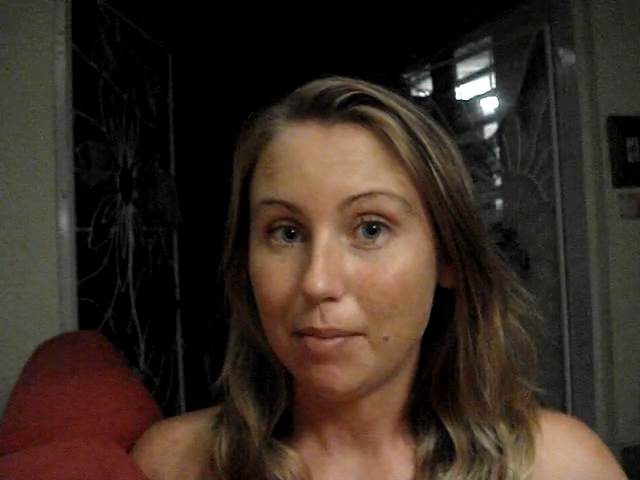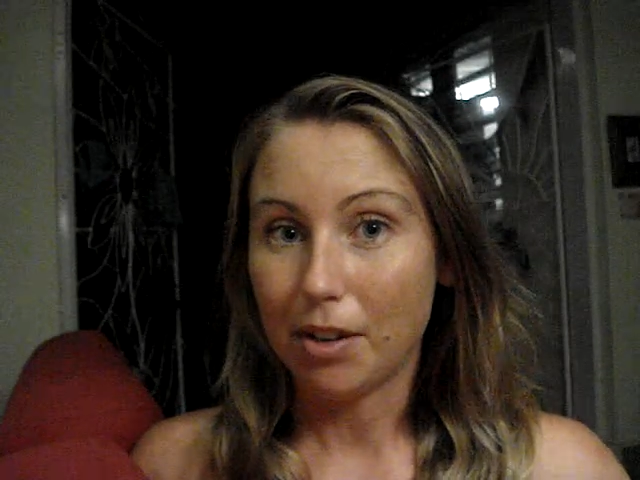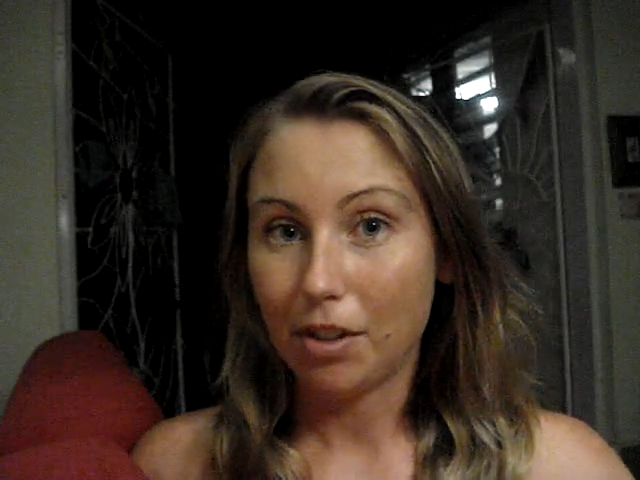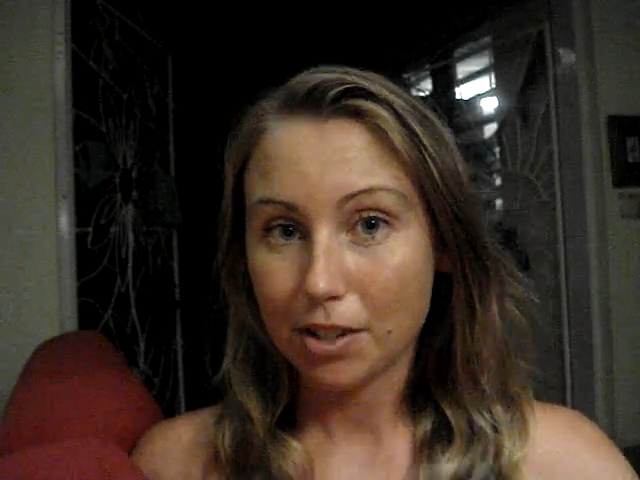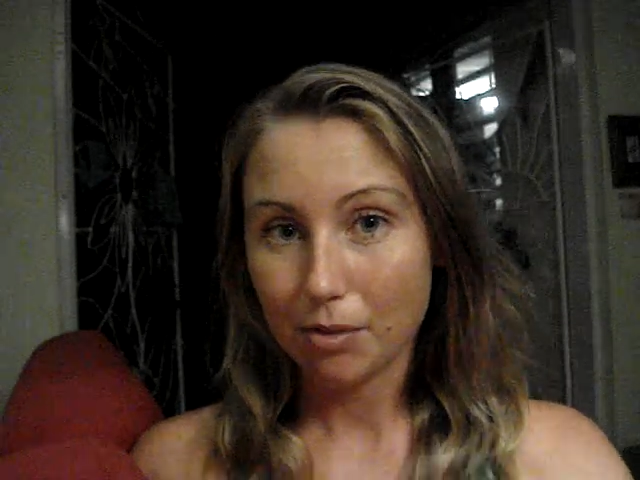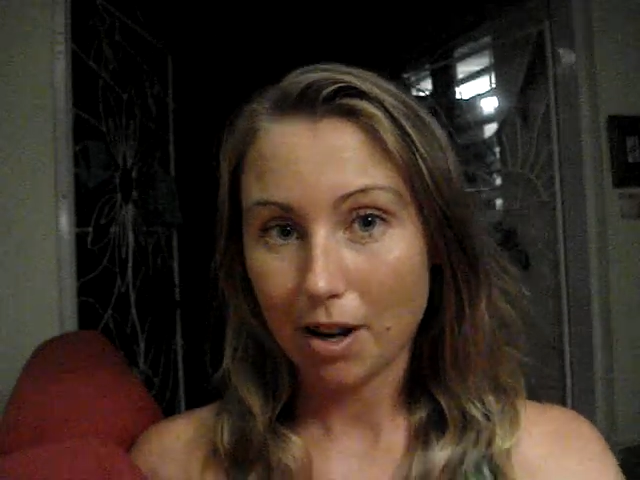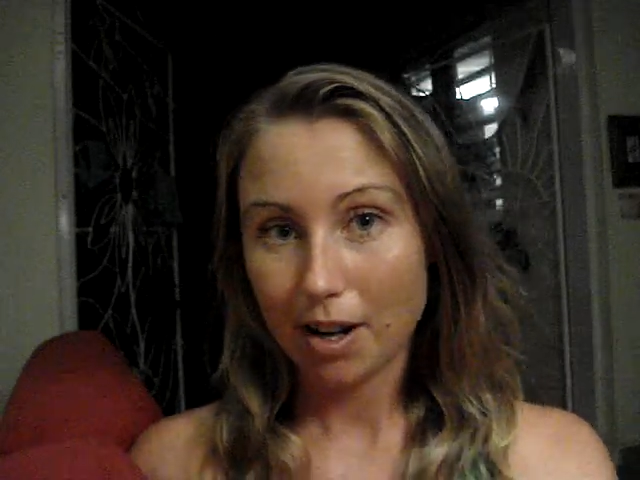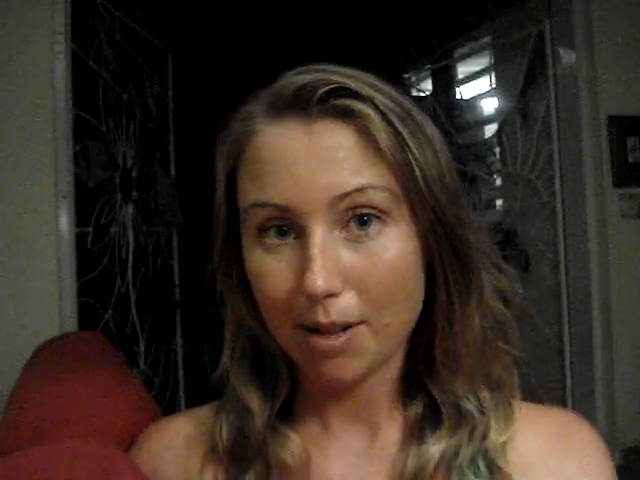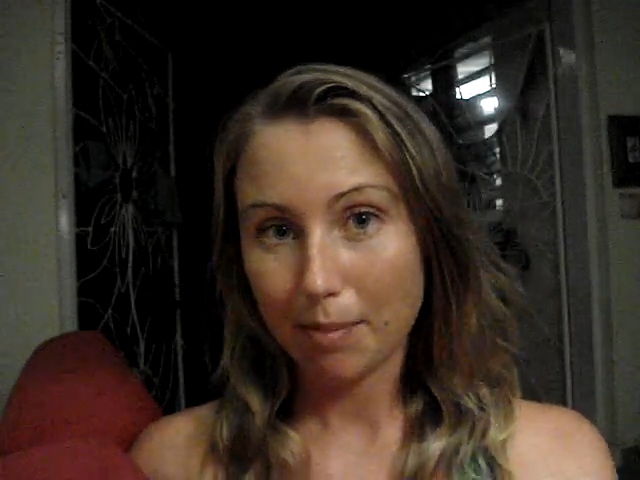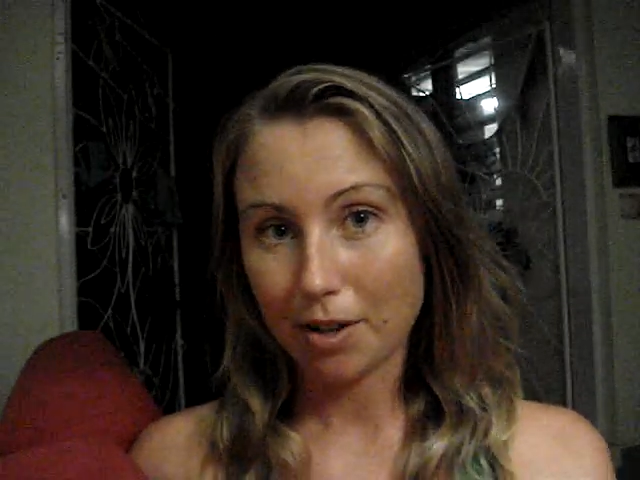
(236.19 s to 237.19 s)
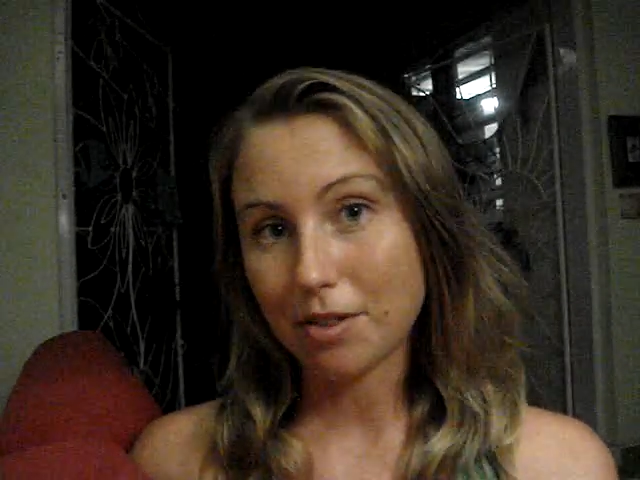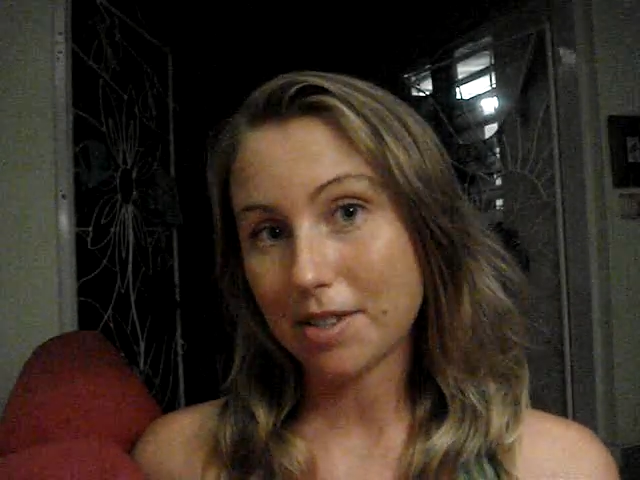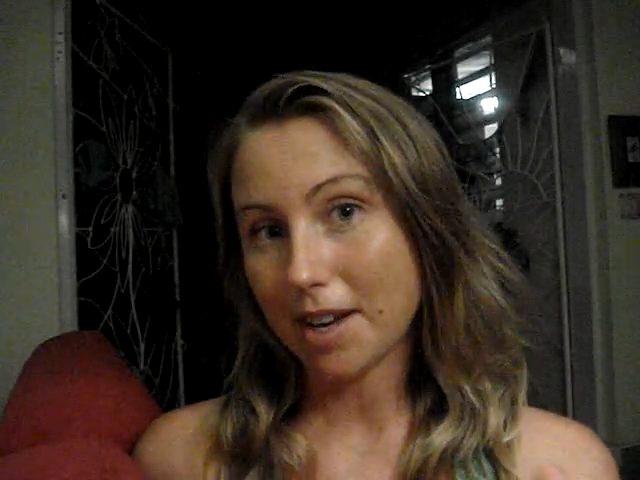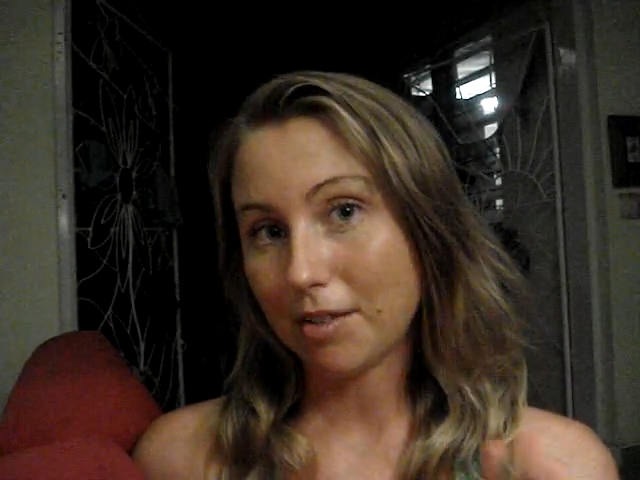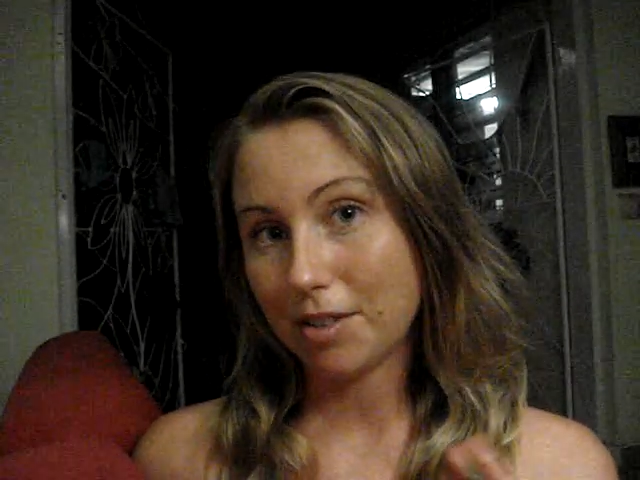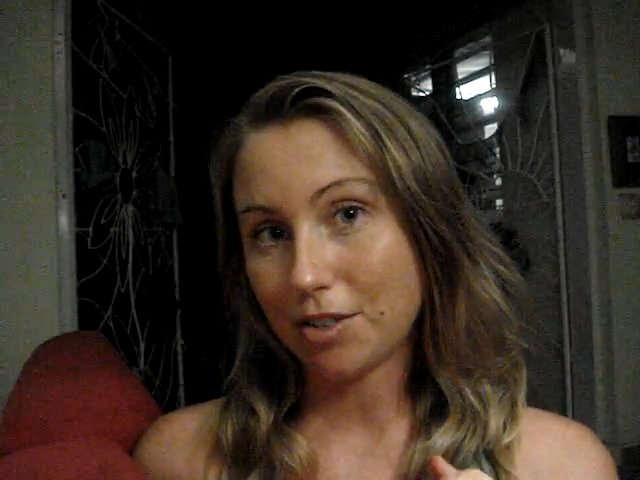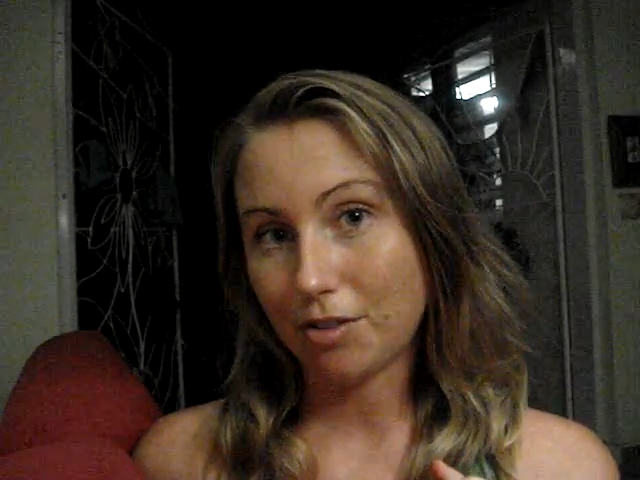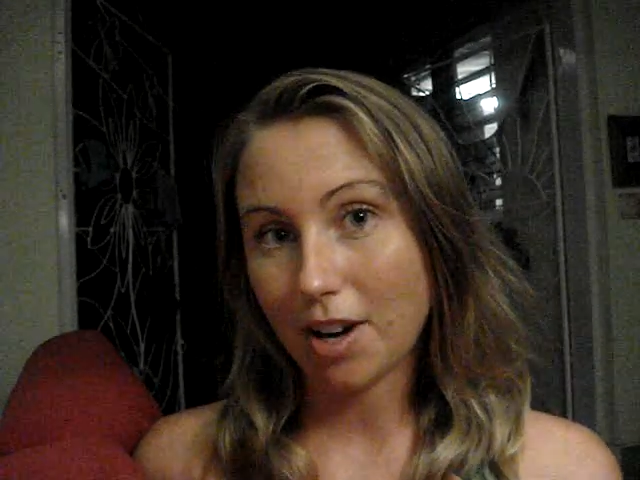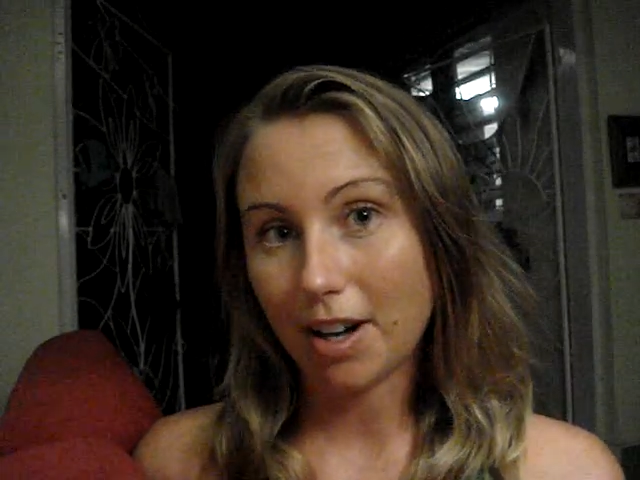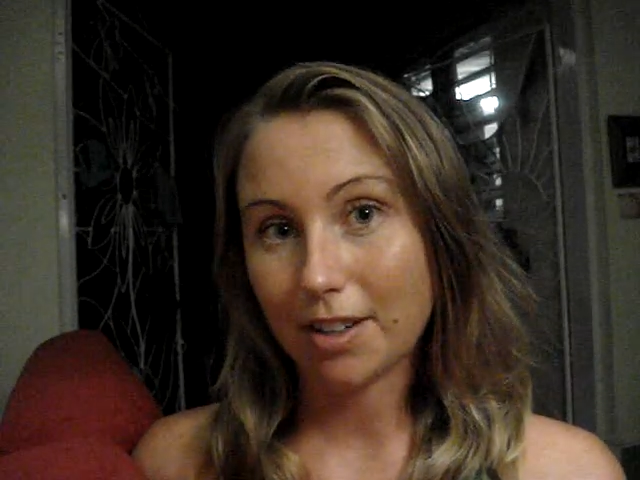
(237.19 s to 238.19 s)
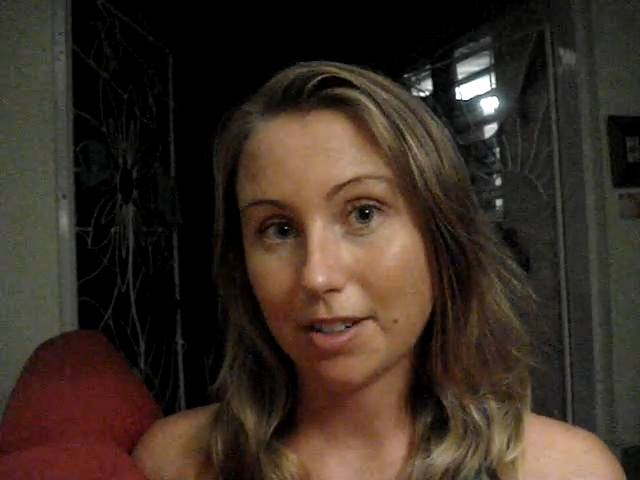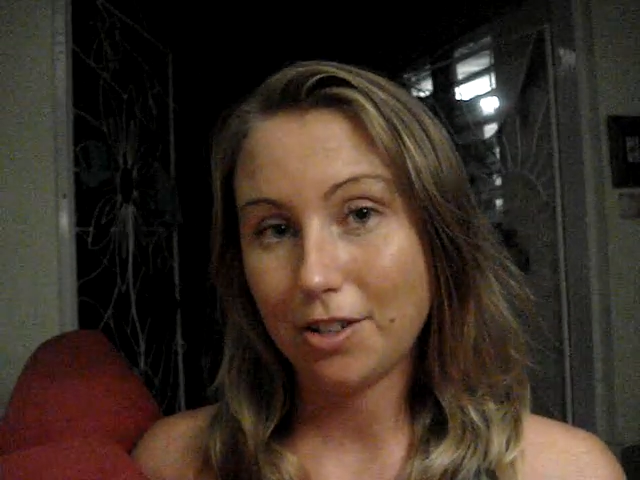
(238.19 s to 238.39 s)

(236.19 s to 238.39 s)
but not to worry because there was drugs,